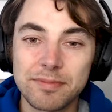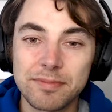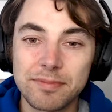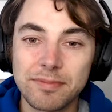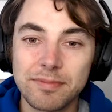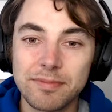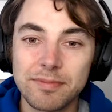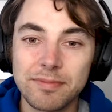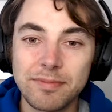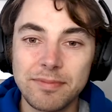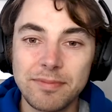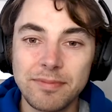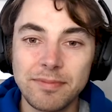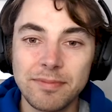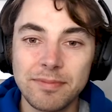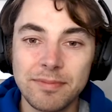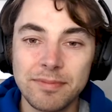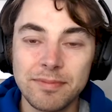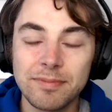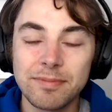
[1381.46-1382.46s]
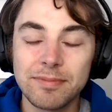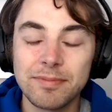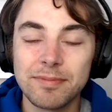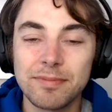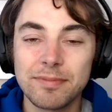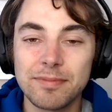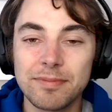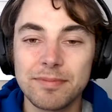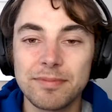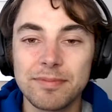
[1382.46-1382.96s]

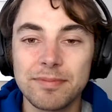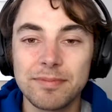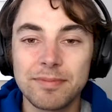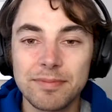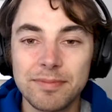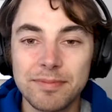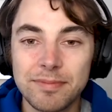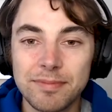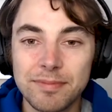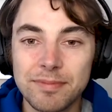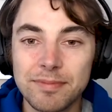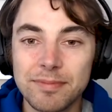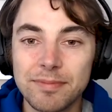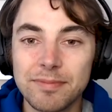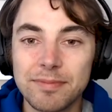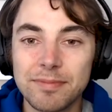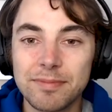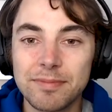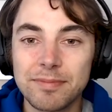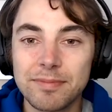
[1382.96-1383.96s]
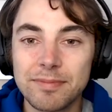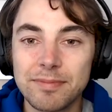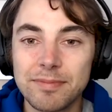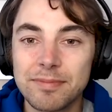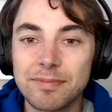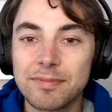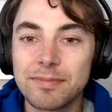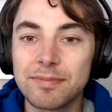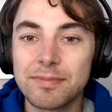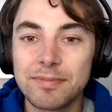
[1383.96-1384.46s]

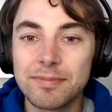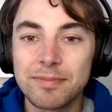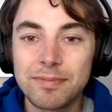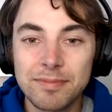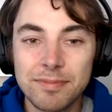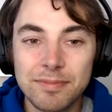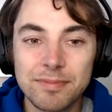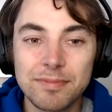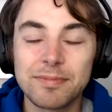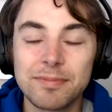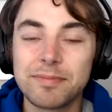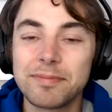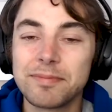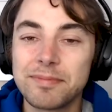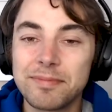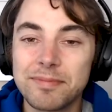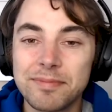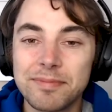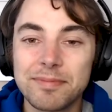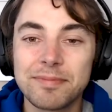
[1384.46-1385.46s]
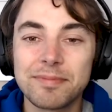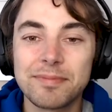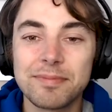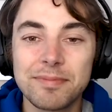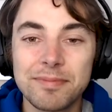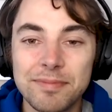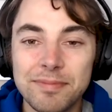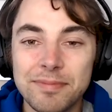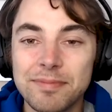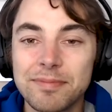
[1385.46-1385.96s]

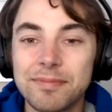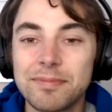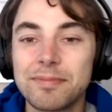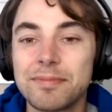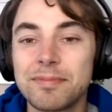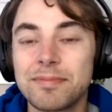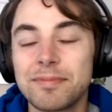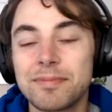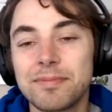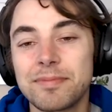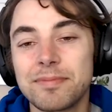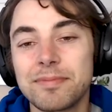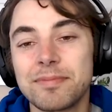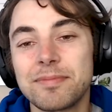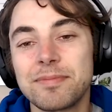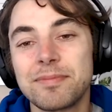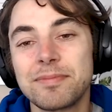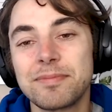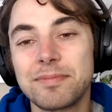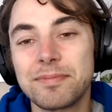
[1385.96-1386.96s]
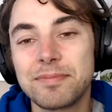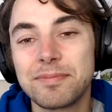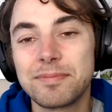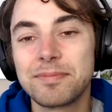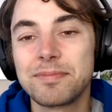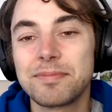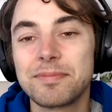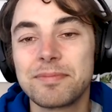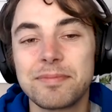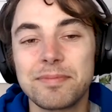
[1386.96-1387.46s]

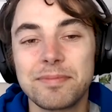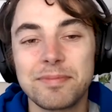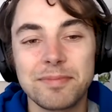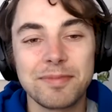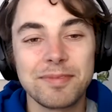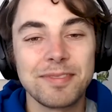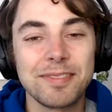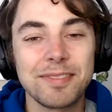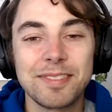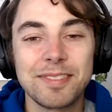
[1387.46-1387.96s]
The person shown says nothing.